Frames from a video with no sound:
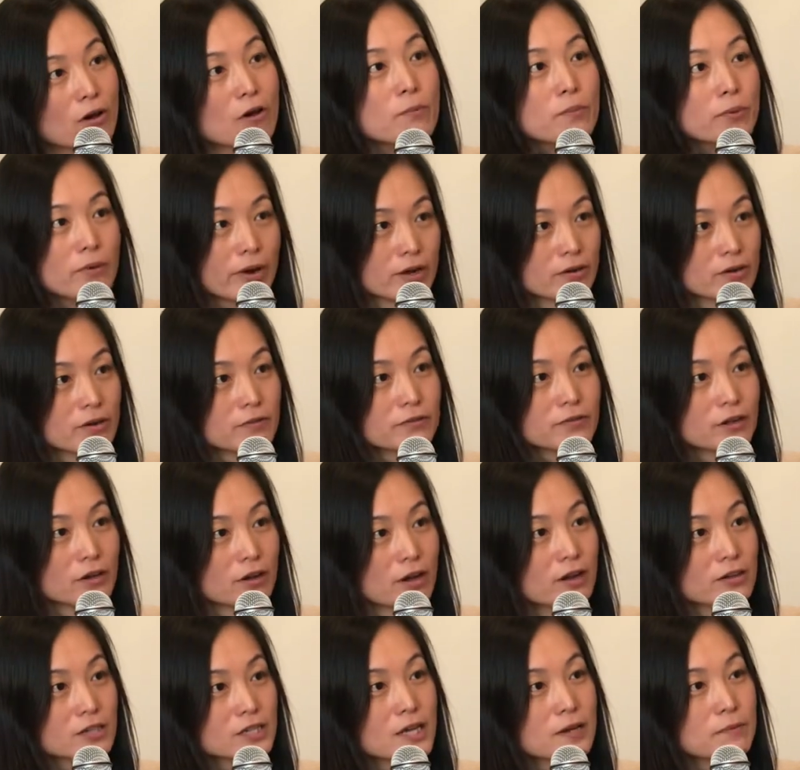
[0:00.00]
not proud of the
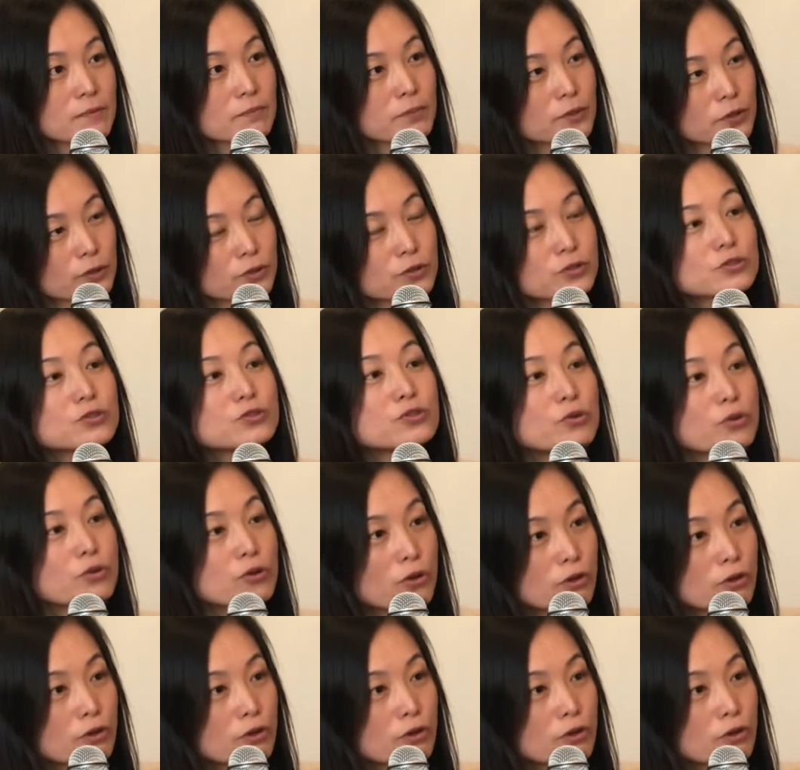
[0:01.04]
content because you